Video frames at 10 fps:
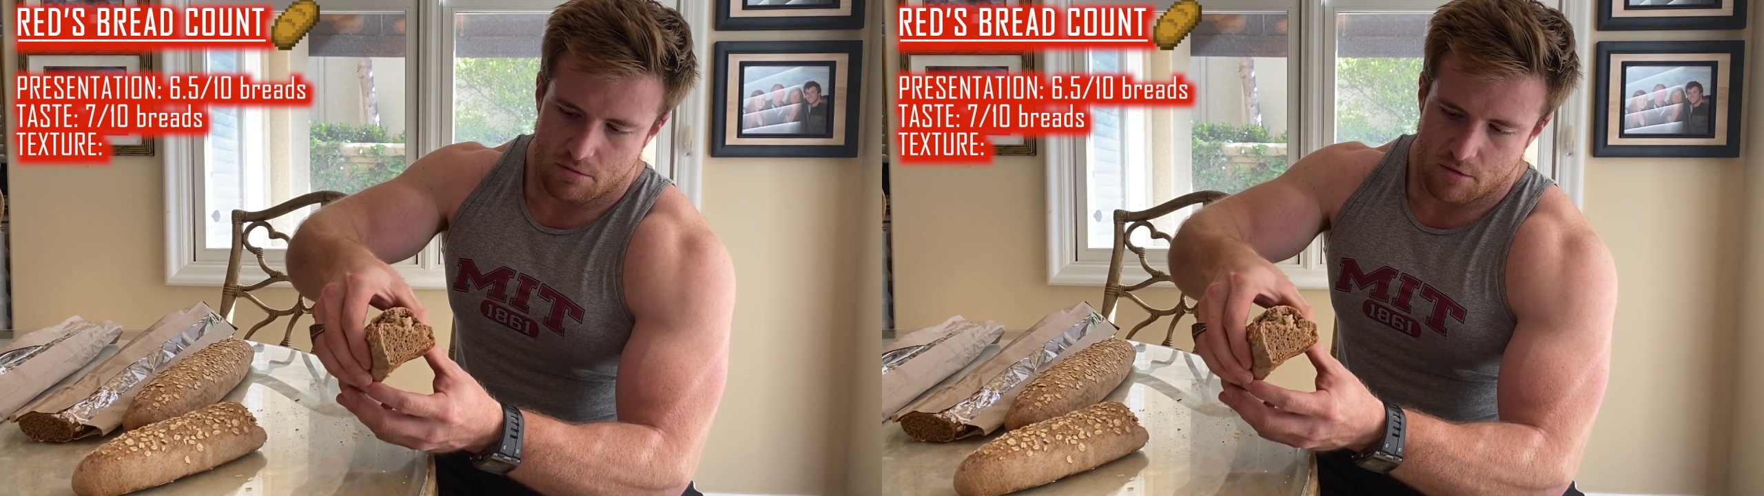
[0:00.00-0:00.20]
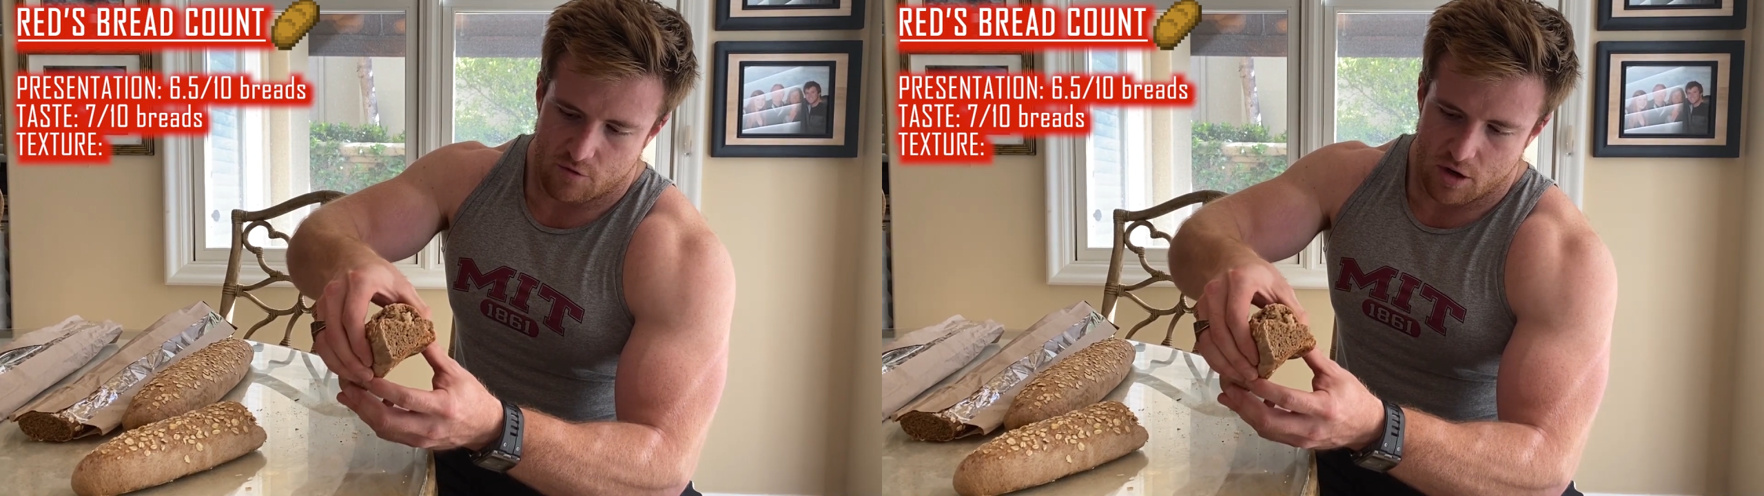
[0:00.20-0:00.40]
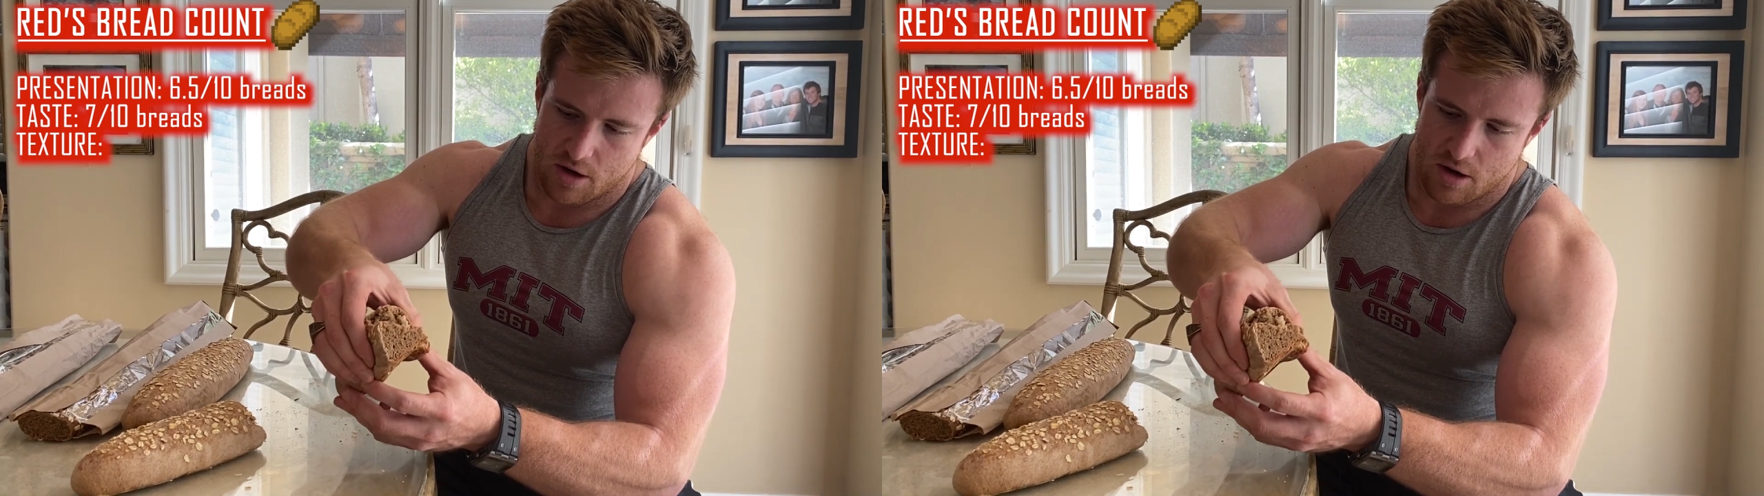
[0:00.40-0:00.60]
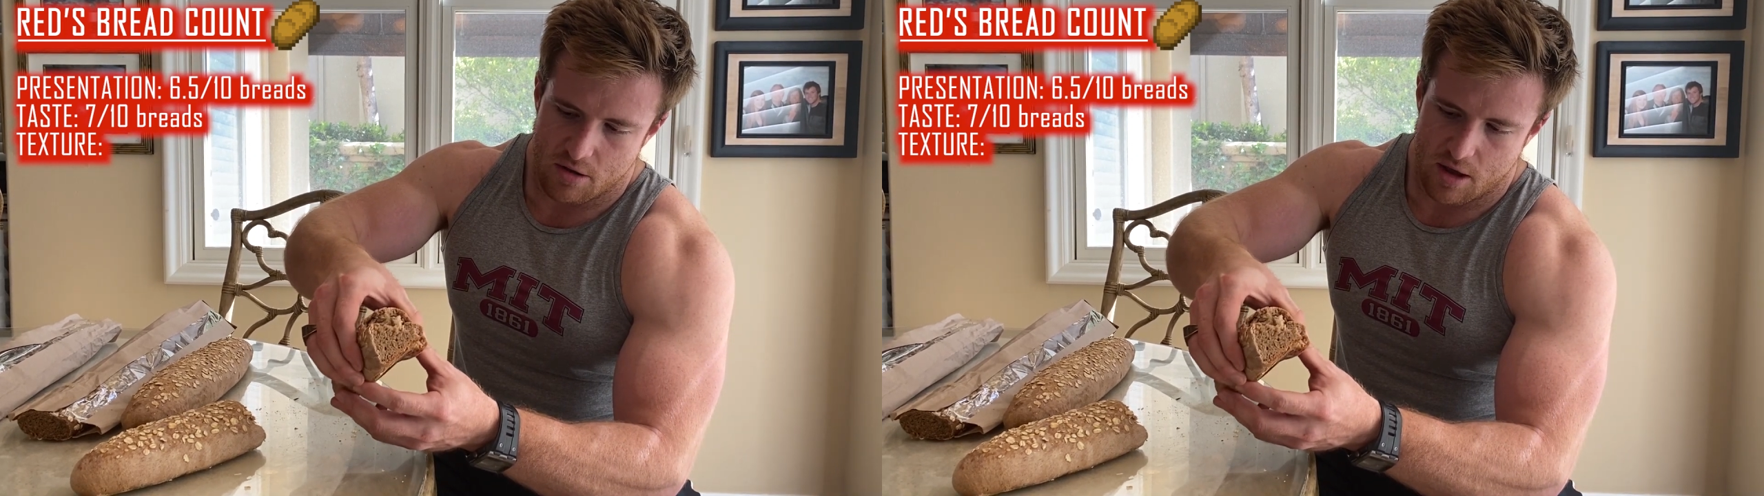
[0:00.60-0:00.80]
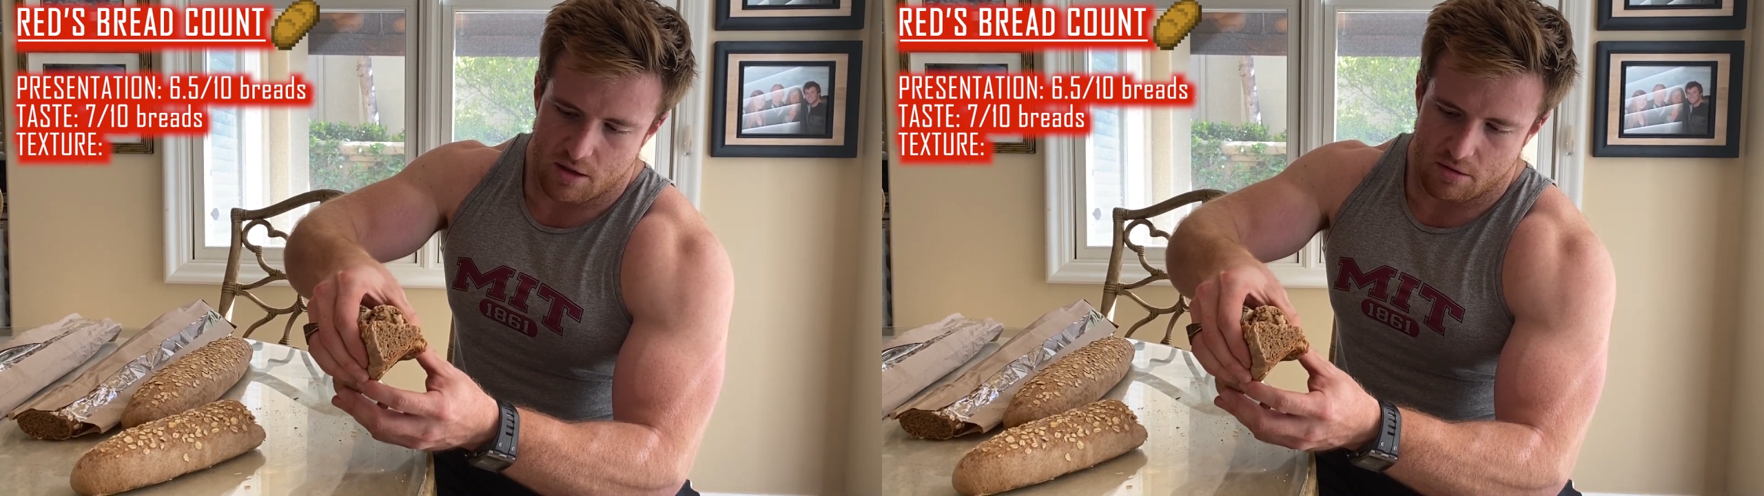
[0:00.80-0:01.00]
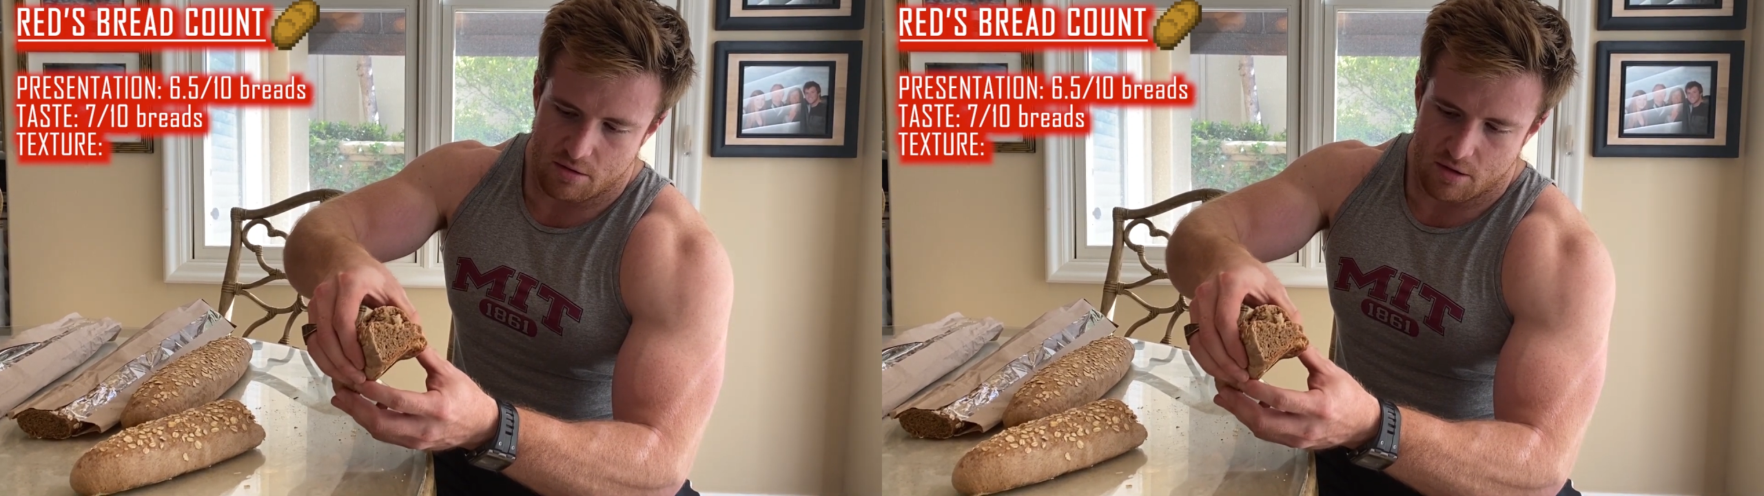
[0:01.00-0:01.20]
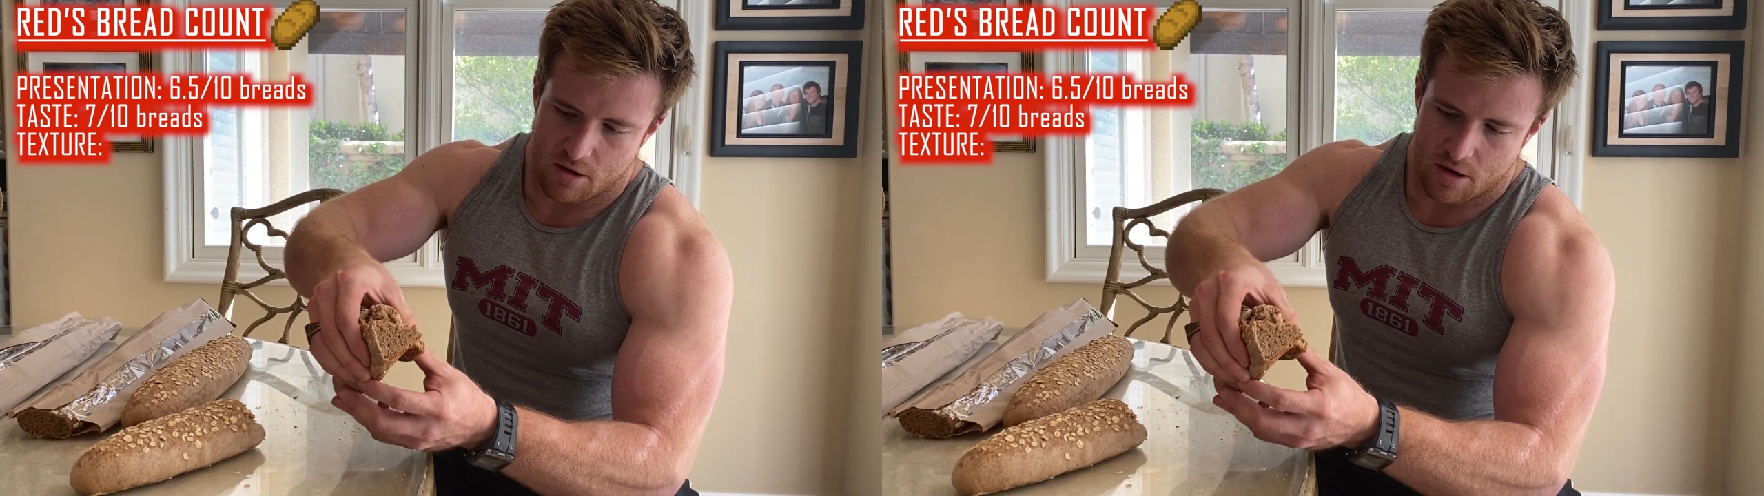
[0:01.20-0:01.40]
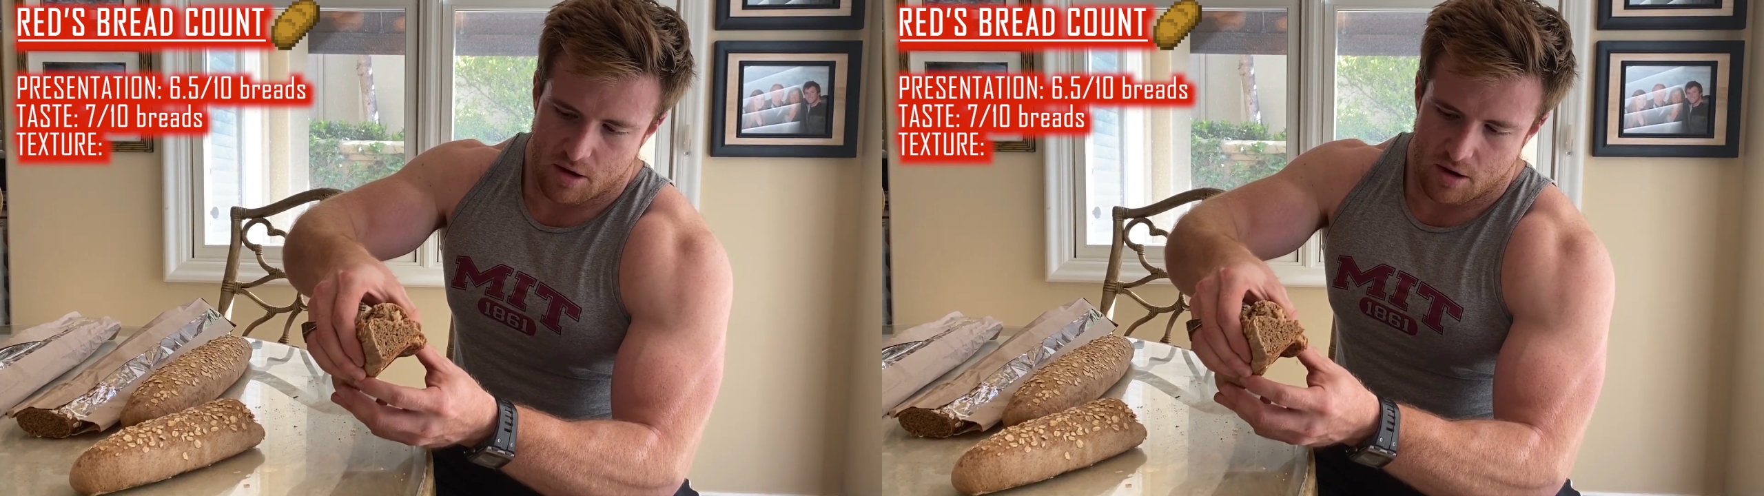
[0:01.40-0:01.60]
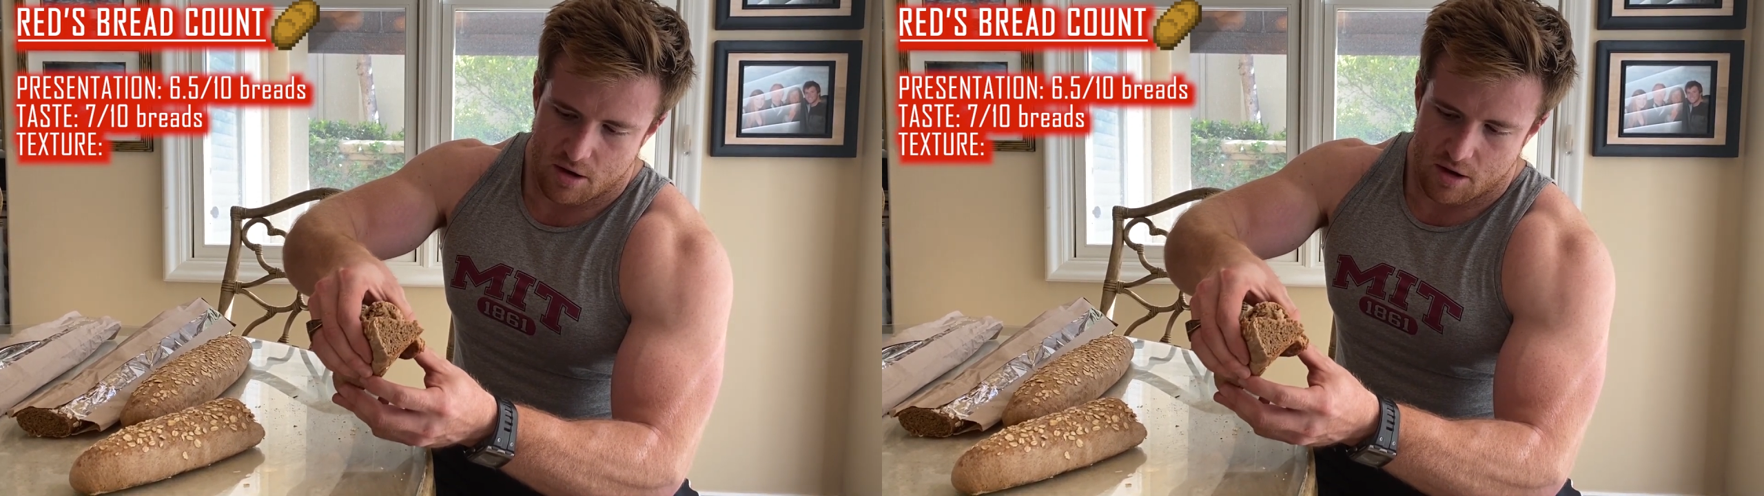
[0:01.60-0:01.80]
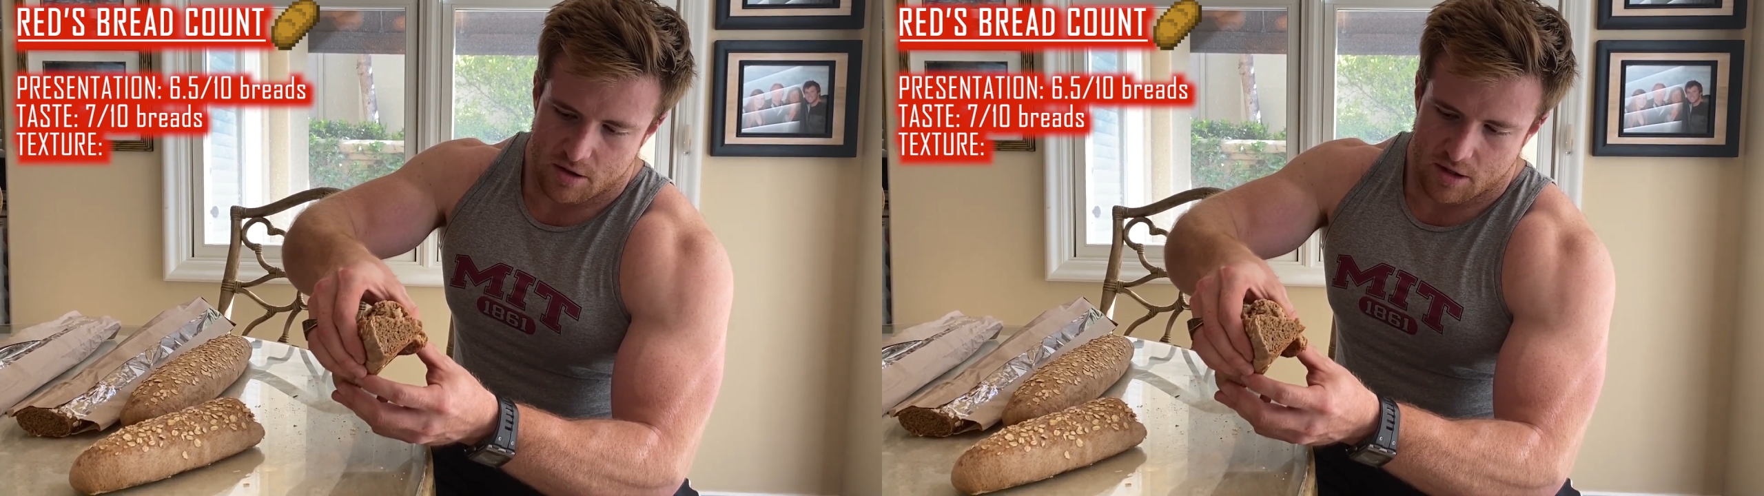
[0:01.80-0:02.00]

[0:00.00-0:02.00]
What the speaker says: Hope you can hear that. It's